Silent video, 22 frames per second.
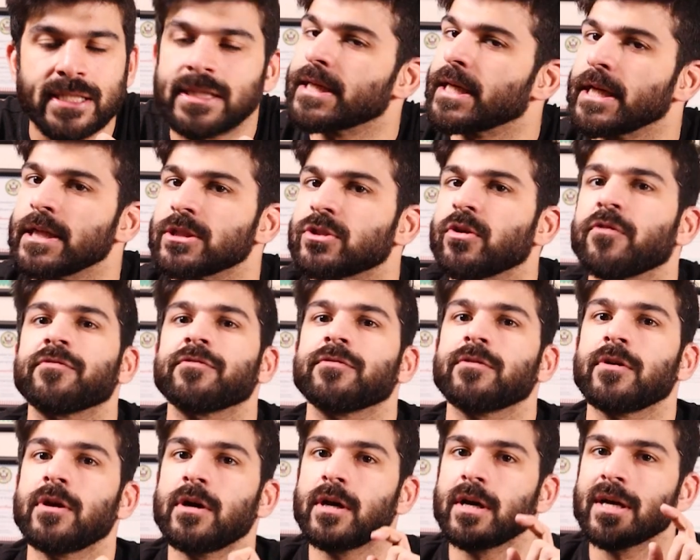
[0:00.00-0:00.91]
in the case
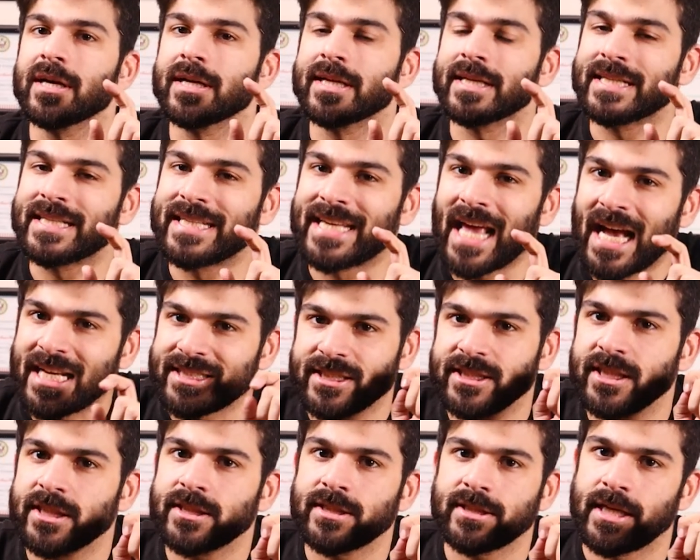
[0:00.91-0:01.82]
of
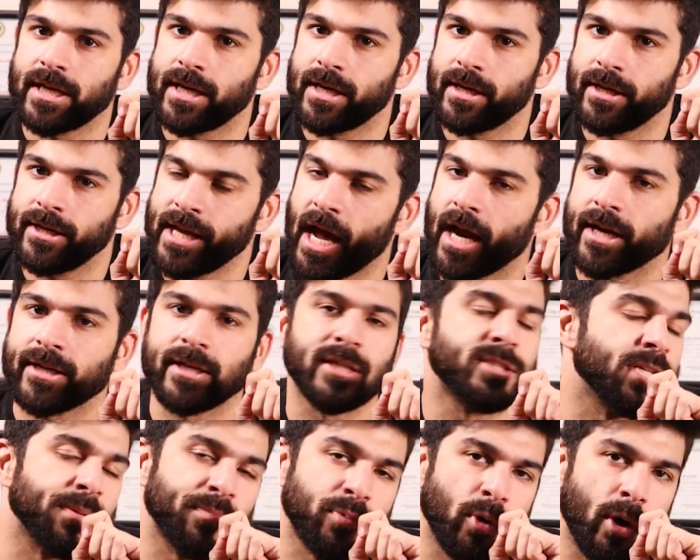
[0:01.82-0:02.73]
gaseous
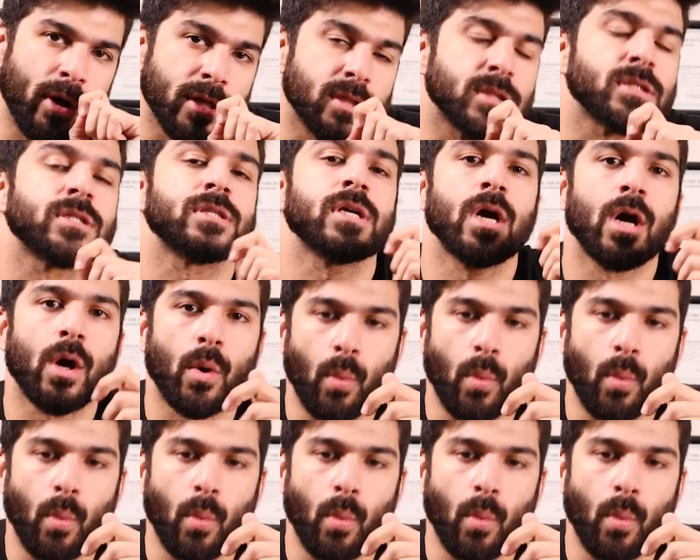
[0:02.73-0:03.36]
reactants and products.